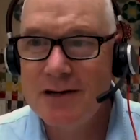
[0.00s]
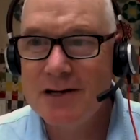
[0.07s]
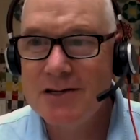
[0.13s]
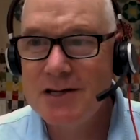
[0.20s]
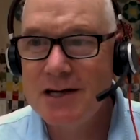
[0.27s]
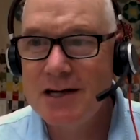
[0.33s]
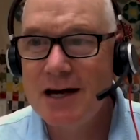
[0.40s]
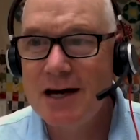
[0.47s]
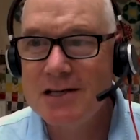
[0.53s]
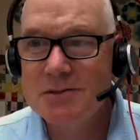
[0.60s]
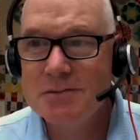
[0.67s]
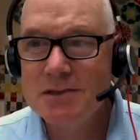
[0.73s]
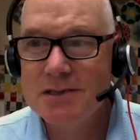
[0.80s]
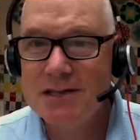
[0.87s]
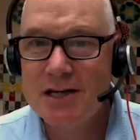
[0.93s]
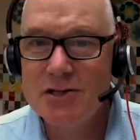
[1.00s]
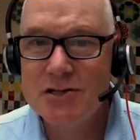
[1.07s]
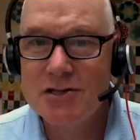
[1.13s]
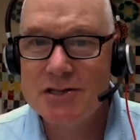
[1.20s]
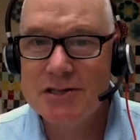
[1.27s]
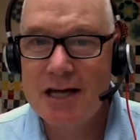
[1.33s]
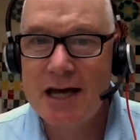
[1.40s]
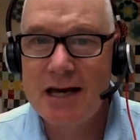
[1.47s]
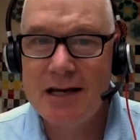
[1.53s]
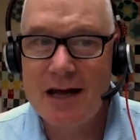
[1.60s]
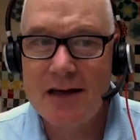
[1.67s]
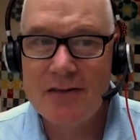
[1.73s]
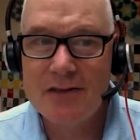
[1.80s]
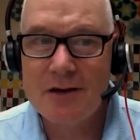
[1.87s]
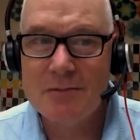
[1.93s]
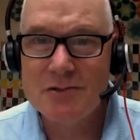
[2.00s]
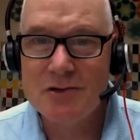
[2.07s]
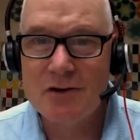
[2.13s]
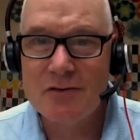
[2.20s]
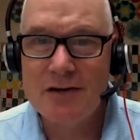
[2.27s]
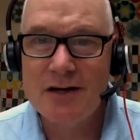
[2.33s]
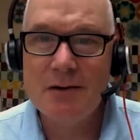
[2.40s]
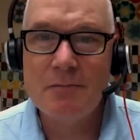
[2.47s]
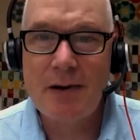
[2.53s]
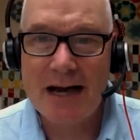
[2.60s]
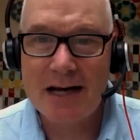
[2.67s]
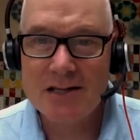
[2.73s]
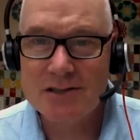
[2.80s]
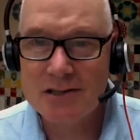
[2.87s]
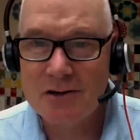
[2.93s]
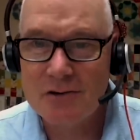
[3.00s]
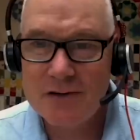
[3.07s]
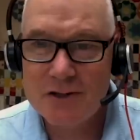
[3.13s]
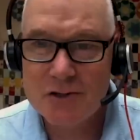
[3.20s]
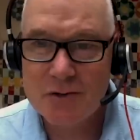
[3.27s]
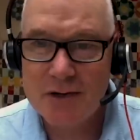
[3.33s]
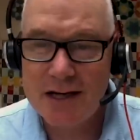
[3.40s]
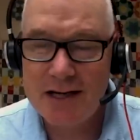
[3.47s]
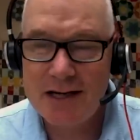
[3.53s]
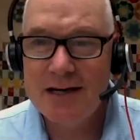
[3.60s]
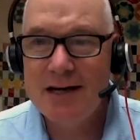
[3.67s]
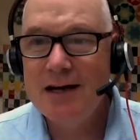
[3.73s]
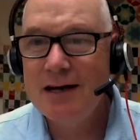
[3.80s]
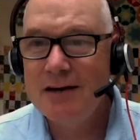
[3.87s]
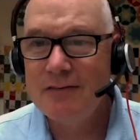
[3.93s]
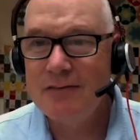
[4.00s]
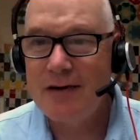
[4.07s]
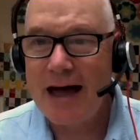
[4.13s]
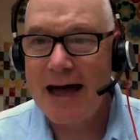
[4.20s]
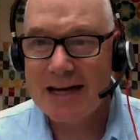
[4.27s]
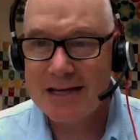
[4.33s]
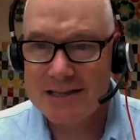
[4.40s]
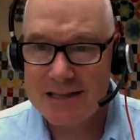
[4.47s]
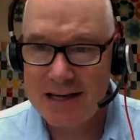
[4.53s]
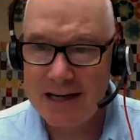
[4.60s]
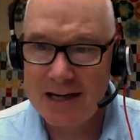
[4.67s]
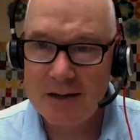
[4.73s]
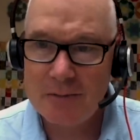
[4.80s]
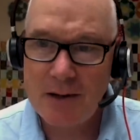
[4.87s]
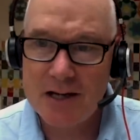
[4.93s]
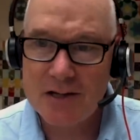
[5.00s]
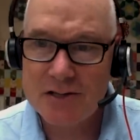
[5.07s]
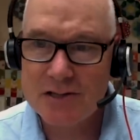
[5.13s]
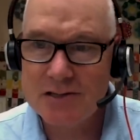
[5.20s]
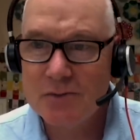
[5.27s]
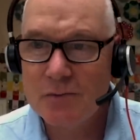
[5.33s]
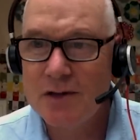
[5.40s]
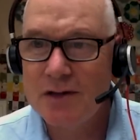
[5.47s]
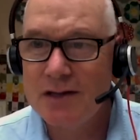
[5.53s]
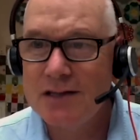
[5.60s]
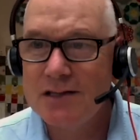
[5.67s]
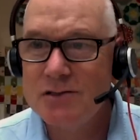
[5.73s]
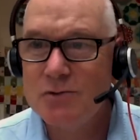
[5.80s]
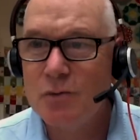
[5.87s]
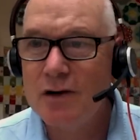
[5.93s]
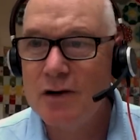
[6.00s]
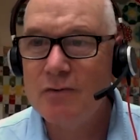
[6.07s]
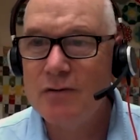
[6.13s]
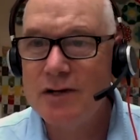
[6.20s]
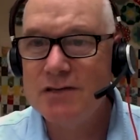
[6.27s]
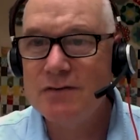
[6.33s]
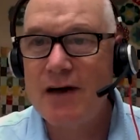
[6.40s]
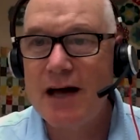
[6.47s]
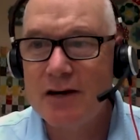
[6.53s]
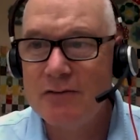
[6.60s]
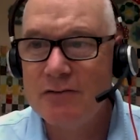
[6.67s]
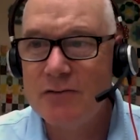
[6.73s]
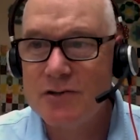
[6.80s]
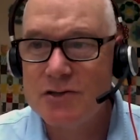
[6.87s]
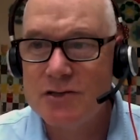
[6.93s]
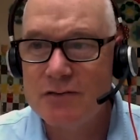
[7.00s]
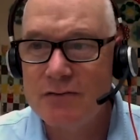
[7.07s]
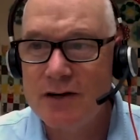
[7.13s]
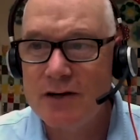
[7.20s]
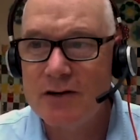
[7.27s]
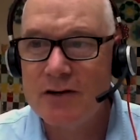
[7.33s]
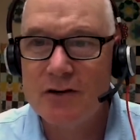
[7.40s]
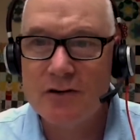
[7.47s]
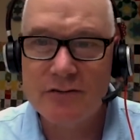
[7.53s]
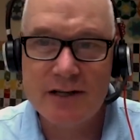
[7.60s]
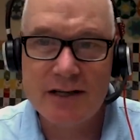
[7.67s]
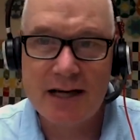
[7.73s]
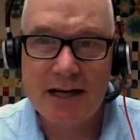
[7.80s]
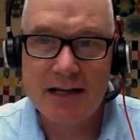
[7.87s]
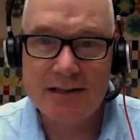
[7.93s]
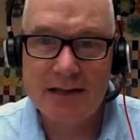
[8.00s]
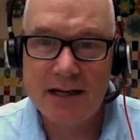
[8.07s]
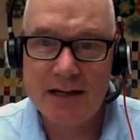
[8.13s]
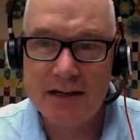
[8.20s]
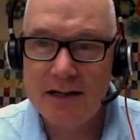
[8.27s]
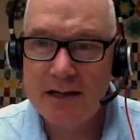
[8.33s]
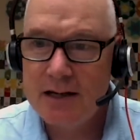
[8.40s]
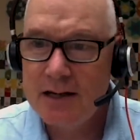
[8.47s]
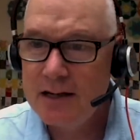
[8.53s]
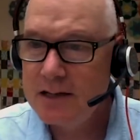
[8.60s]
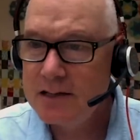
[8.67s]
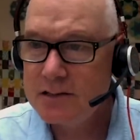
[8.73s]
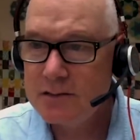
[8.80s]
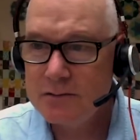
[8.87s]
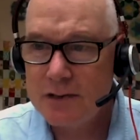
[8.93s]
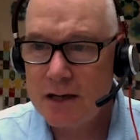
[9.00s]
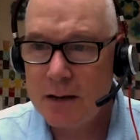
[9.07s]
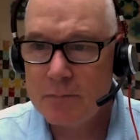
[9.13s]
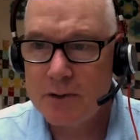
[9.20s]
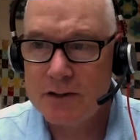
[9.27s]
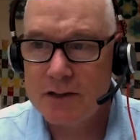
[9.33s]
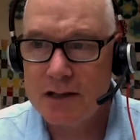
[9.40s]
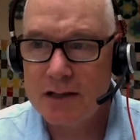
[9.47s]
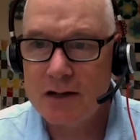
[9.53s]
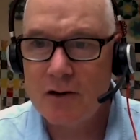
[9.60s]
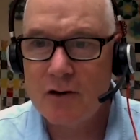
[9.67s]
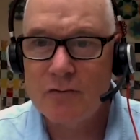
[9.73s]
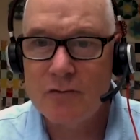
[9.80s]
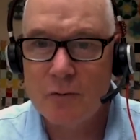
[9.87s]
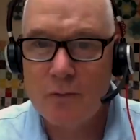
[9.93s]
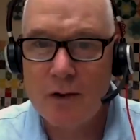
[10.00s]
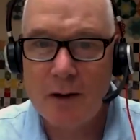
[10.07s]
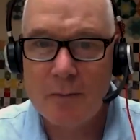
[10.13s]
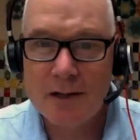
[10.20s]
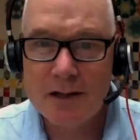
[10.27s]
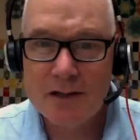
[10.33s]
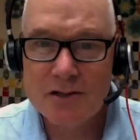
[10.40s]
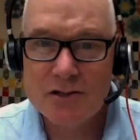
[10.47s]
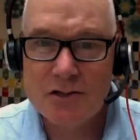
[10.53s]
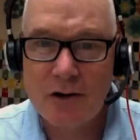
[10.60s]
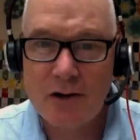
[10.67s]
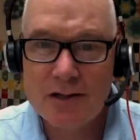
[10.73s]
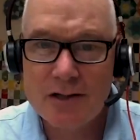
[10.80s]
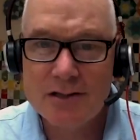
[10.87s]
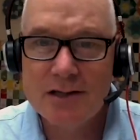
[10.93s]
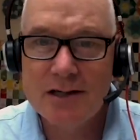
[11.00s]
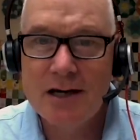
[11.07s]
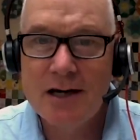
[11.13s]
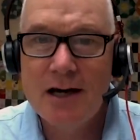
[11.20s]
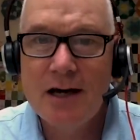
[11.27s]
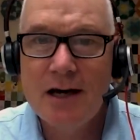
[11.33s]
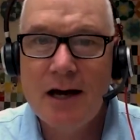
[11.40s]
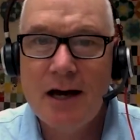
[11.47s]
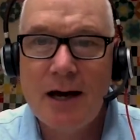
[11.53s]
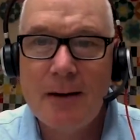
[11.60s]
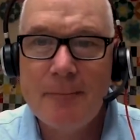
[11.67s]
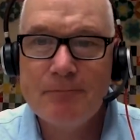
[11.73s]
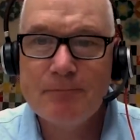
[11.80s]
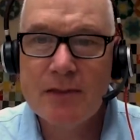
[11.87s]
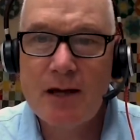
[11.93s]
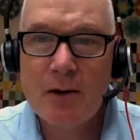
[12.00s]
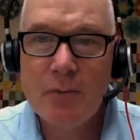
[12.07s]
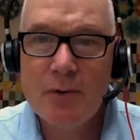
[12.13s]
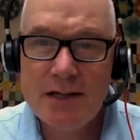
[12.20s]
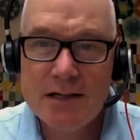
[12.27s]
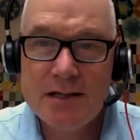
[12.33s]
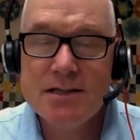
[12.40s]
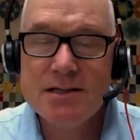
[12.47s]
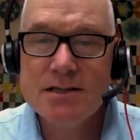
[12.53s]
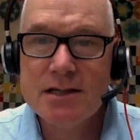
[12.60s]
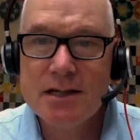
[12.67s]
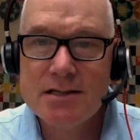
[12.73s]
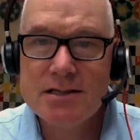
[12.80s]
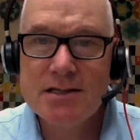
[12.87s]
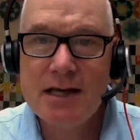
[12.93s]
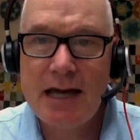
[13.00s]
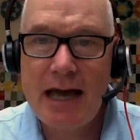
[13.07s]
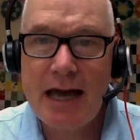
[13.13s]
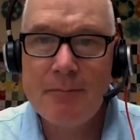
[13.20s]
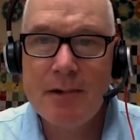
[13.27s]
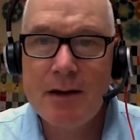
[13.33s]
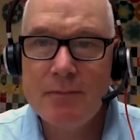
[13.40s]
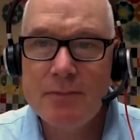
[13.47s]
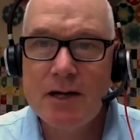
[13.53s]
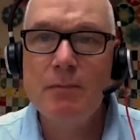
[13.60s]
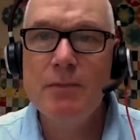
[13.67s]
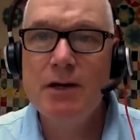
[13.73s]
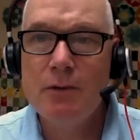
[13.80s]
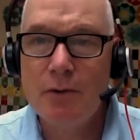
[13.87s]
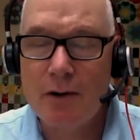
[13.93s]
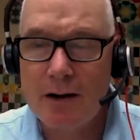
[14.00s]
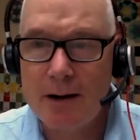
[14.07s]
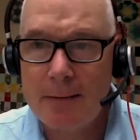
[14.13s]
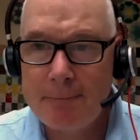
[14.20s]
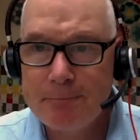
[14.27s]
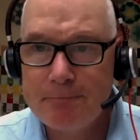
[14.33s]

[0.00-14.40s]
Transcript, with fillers: reduction in hospitalizations and death observed in Paxlovid treated vaccinated patients with at least one risk factor for severe COVID 19. So, not particularly overwhelming start. Um, now, we did discuss the MMWR,